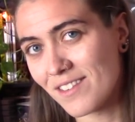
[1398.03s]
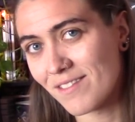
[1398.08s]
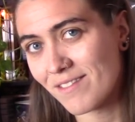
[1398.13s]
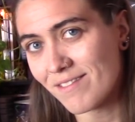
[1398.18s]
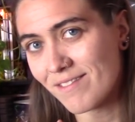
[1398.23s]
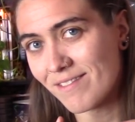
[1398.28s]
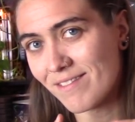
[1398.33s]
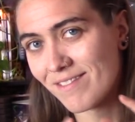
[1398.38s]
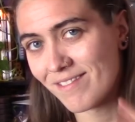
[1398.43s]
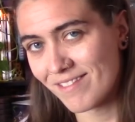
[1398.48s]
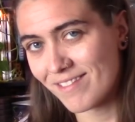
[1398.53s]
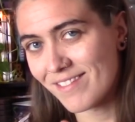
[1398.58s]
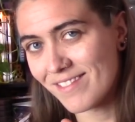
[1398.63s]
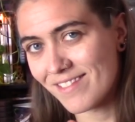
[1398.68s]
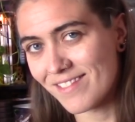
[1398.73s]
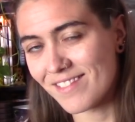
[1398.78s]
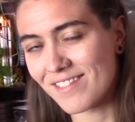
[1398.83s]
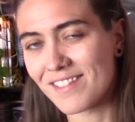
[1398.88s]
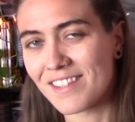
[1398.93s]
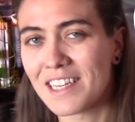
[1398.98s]

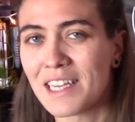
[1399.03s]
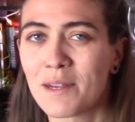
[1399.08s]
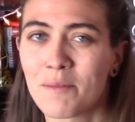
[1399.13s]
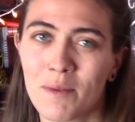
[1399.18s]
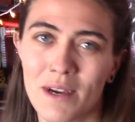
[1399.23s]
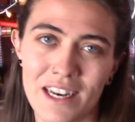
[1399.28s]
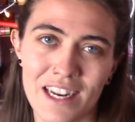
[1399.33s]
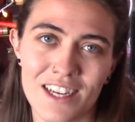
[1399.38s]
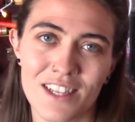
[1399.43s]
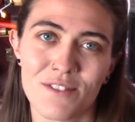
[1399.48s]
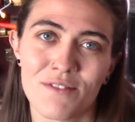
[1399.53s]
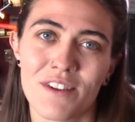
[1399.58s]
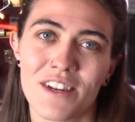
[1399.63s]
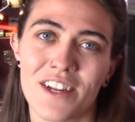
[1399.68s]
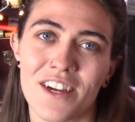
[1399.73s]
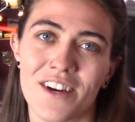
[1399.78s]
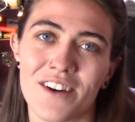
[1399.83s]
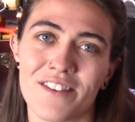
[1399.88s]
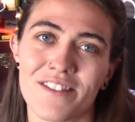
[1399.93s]
in my next video.